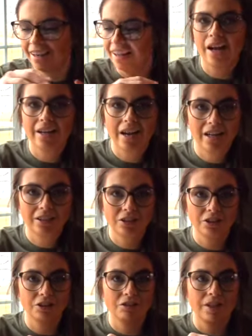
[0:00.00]
I got
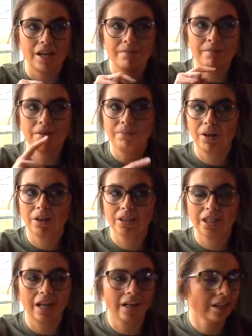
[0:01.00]
to get
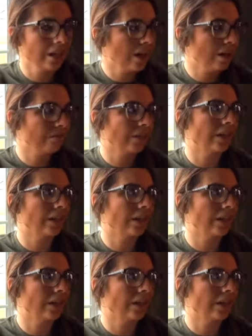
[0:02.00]
meatballs out of the oven,